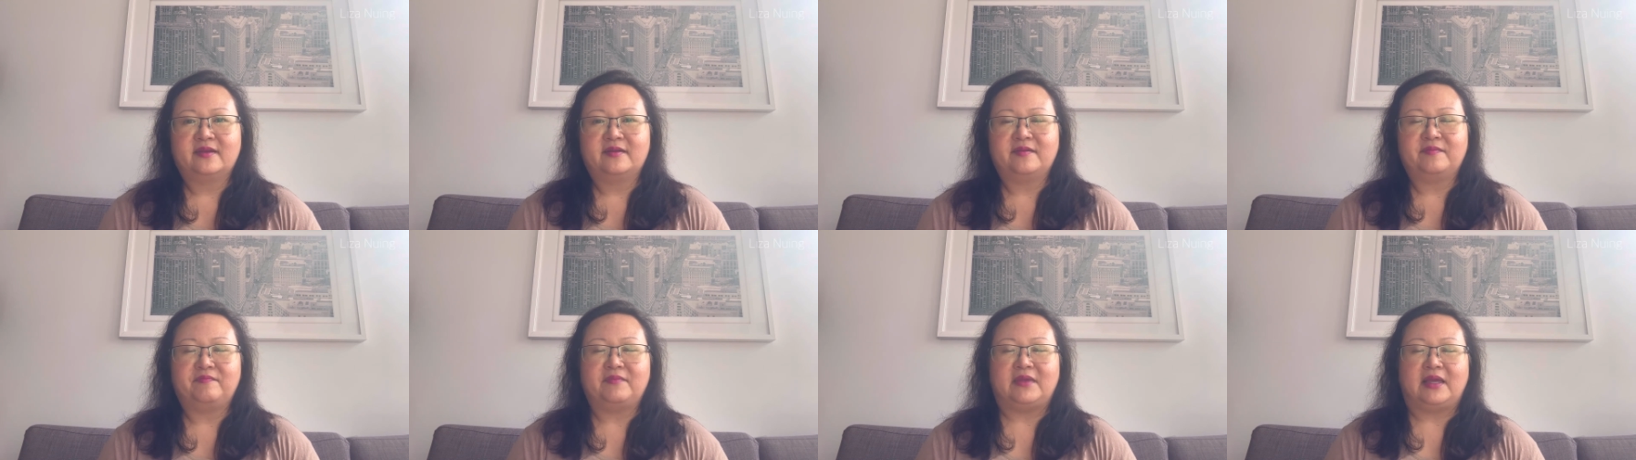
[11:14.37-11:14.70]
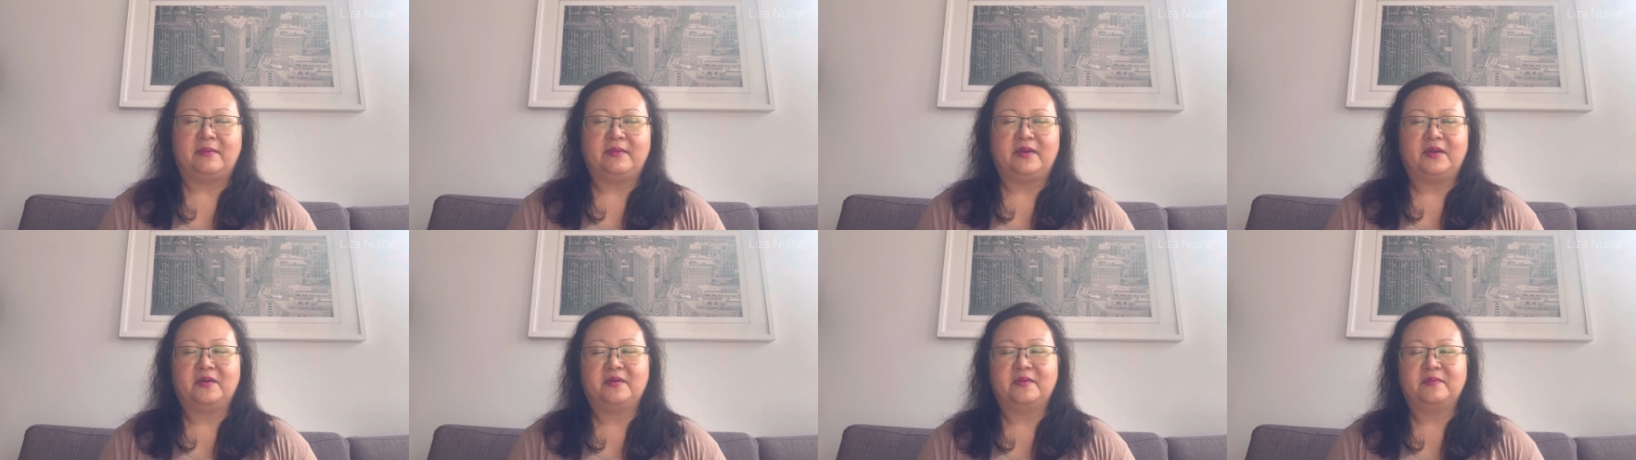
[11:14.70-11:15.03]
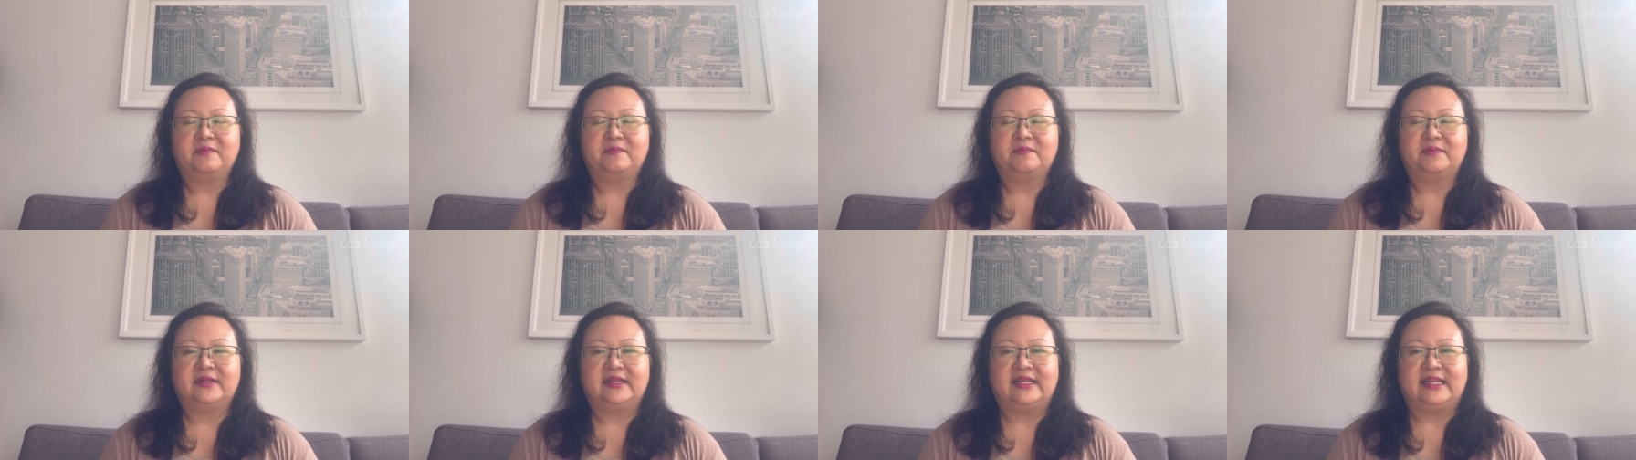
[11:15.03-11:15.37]
maybe
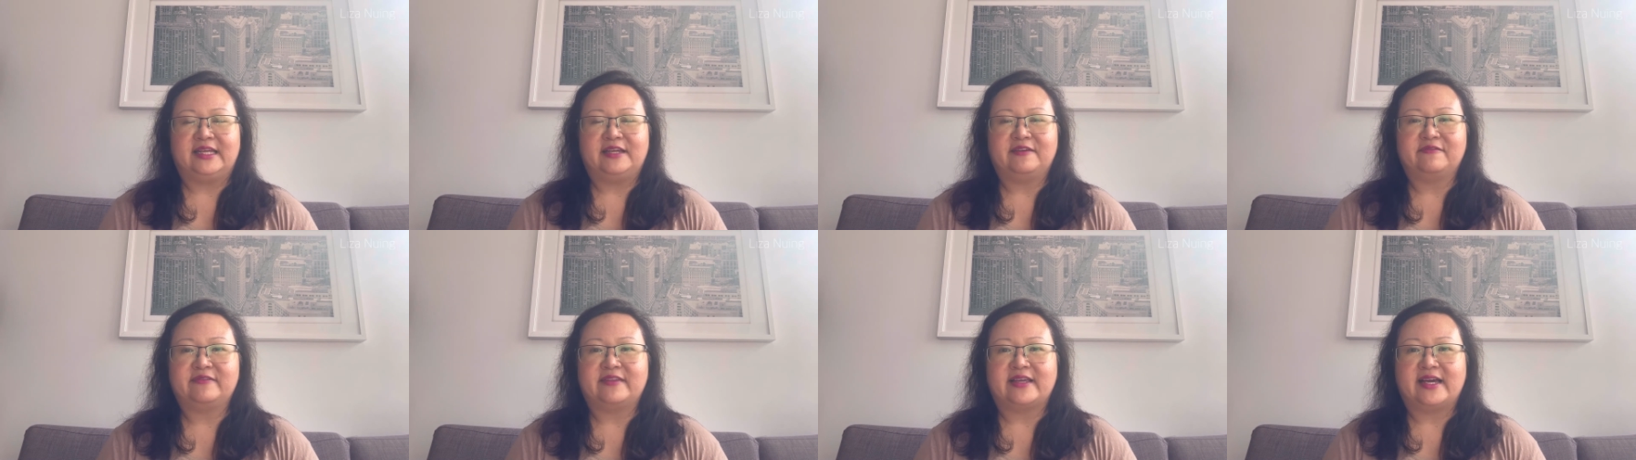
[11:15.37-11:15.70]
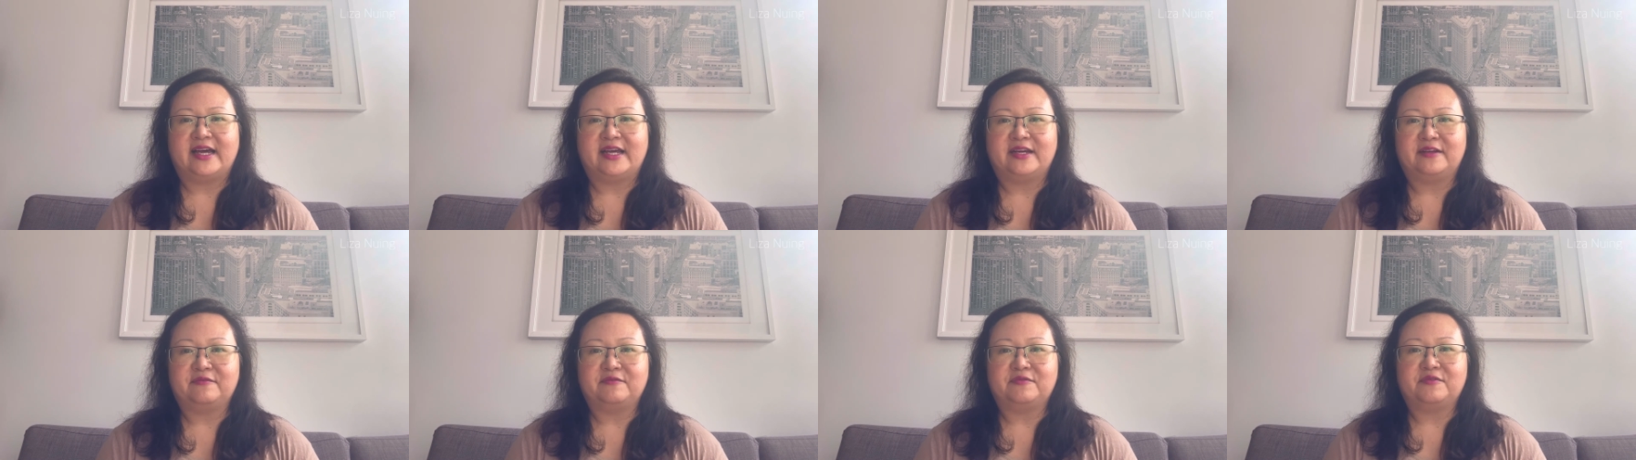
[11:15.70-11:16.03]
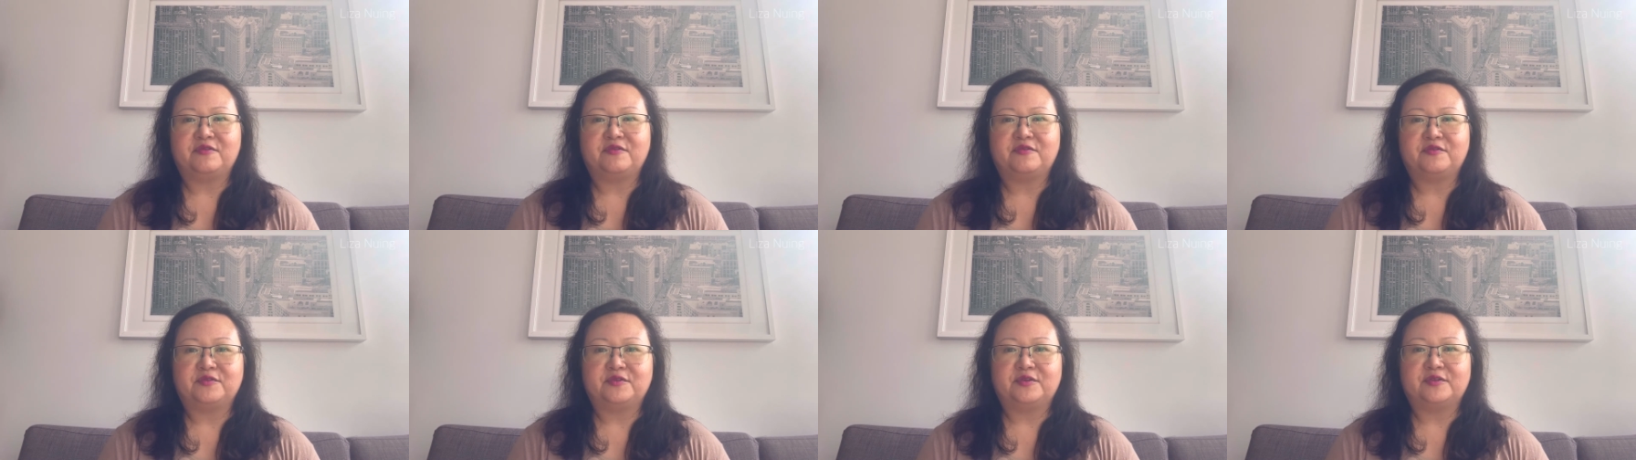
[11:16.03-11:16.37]
believed that if you
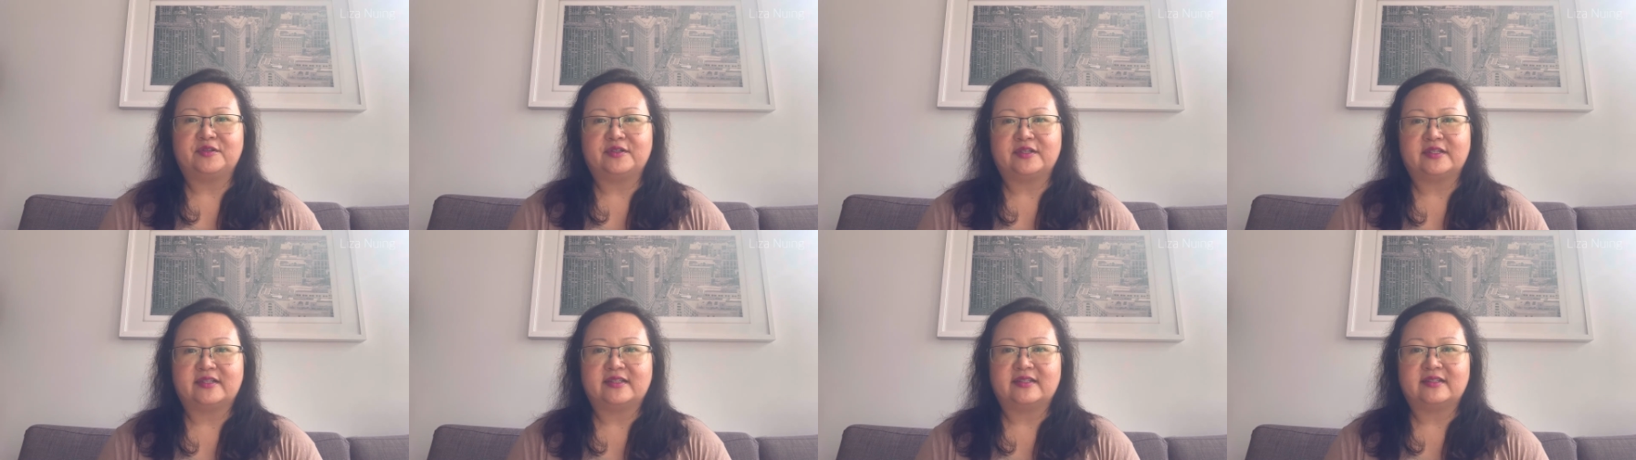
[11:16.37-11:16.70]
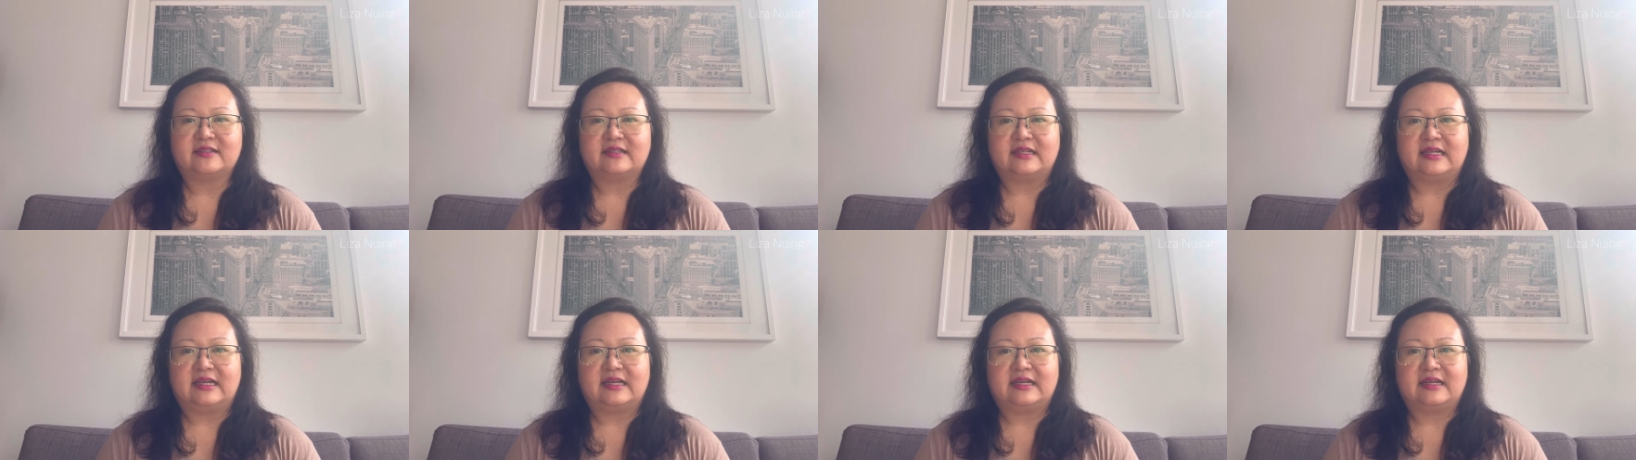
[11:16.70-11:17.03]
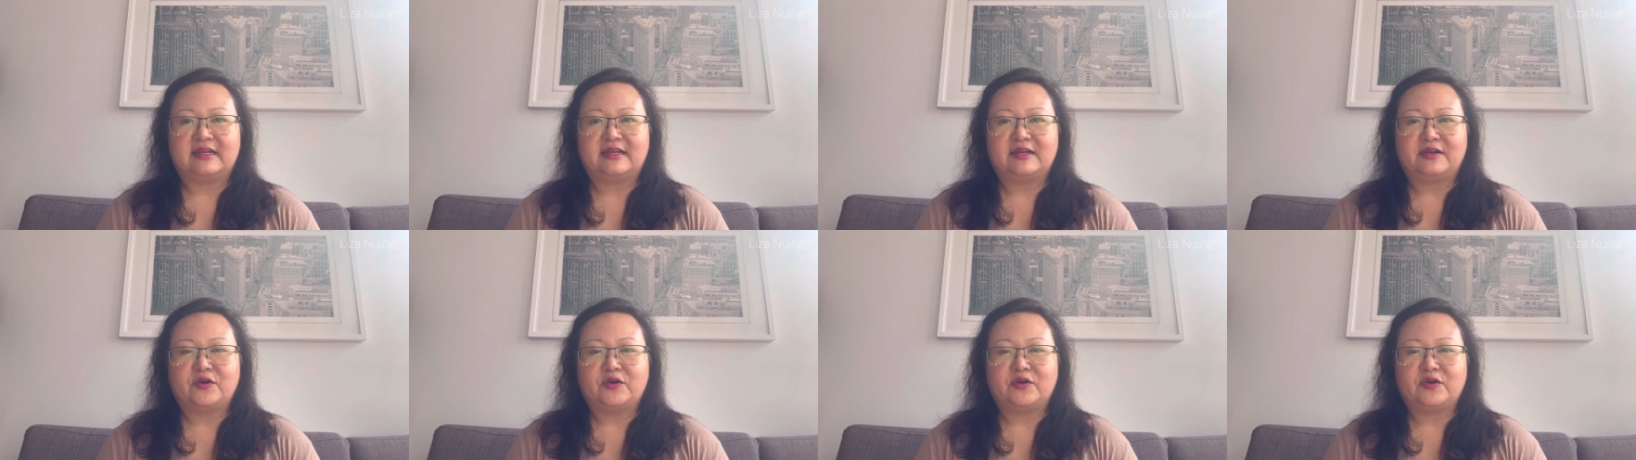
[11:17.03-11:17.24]
threw a